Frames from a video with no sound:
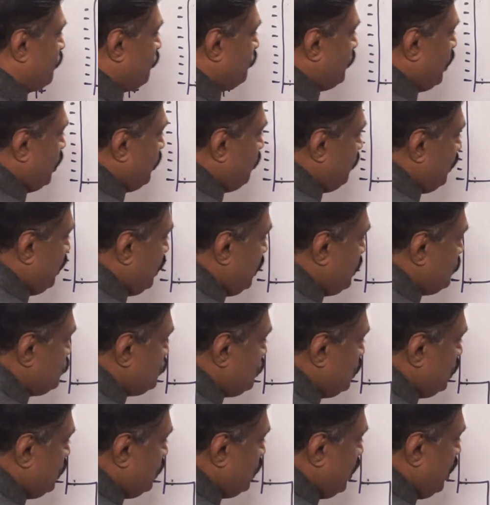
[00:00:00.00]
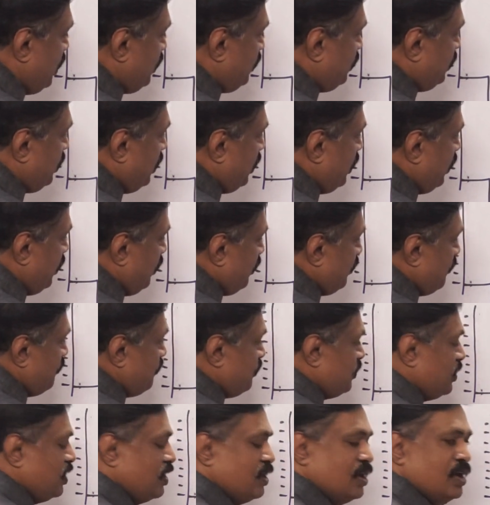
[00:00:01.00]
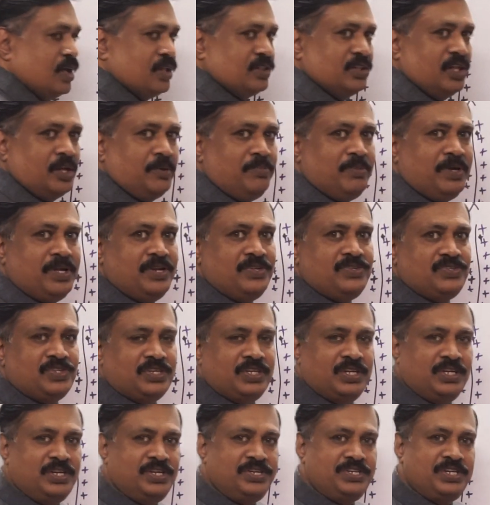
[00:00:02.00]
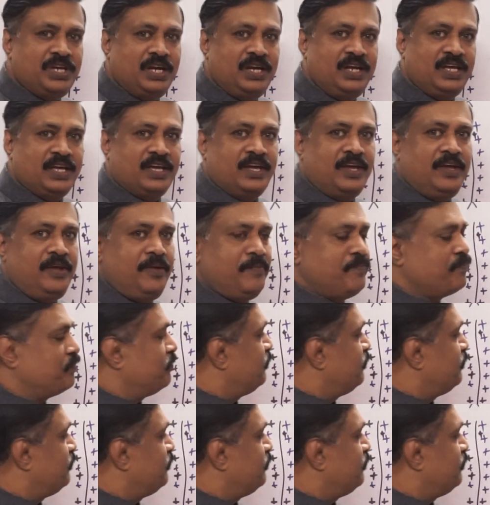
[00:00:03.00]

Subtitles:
That means 80. That means initially